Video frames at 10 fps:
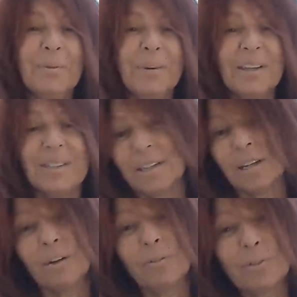Why is it
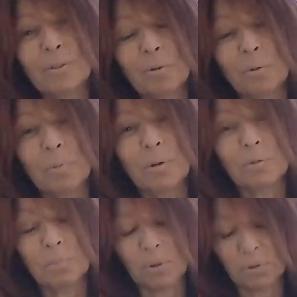here for
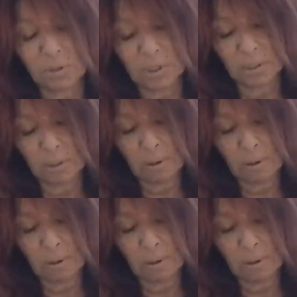Scorpio's person?